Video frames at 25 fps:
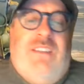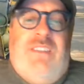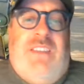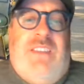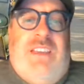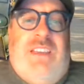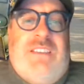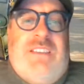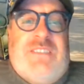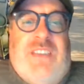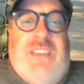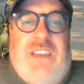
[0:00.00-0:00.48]

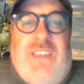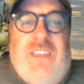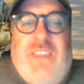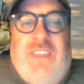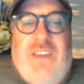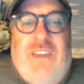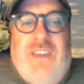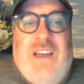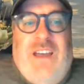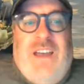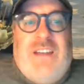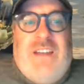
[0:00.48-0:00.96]
things like
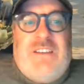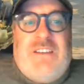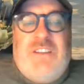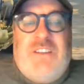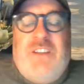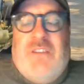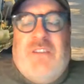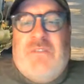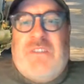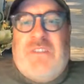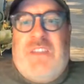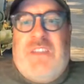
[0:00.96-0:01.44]
that. Do
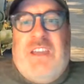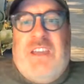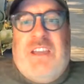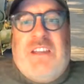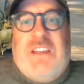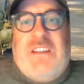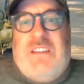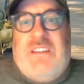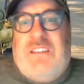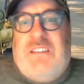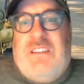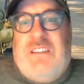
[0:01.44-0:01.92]
you ever think
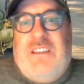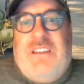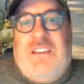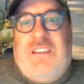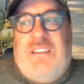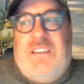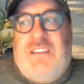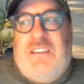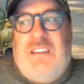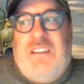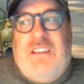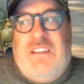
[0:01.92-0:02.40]
in
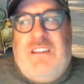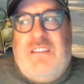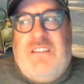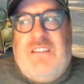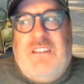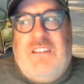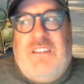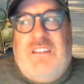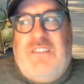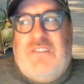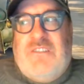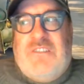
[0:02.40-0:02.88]

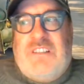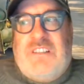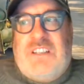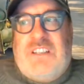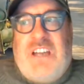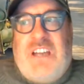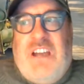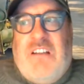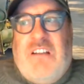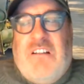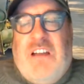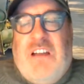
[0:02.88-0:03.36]
your
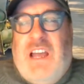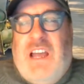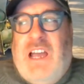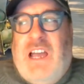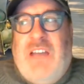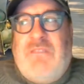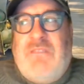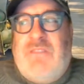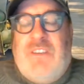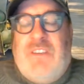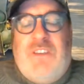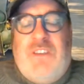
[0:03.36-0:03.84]
entire
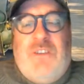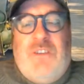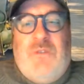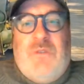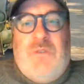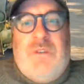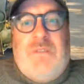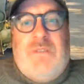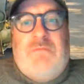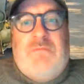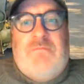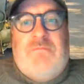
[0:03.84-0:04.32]
life that you
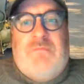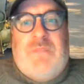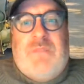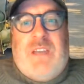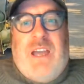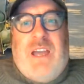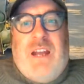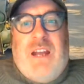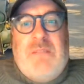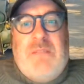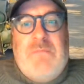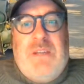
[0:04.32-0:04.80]
would
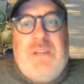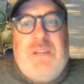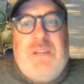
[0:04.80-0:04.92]
kind of be